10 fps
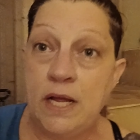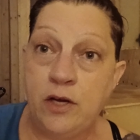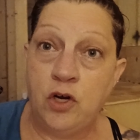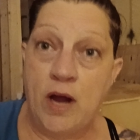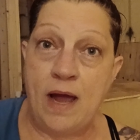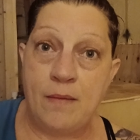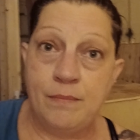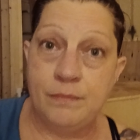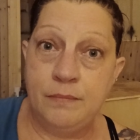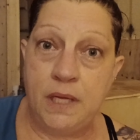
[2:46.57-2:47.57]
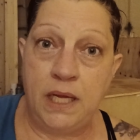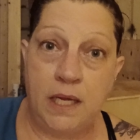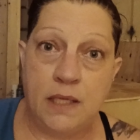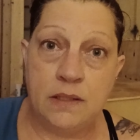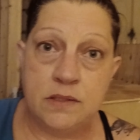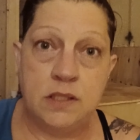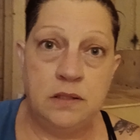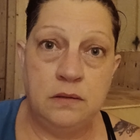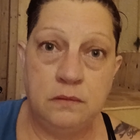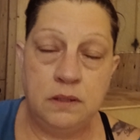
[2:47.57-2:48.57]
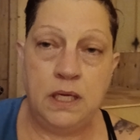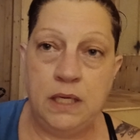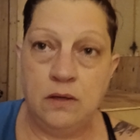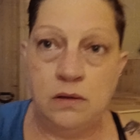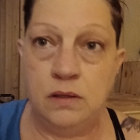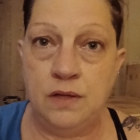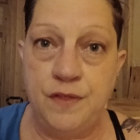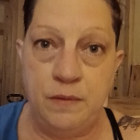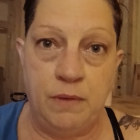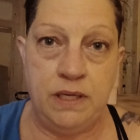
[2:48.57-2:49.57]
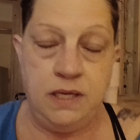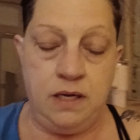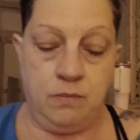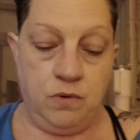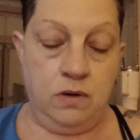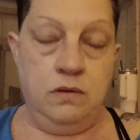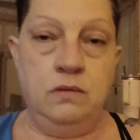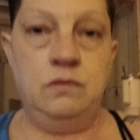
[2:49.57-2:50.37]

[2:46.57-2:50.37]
like crap, and hang on, I think my camera,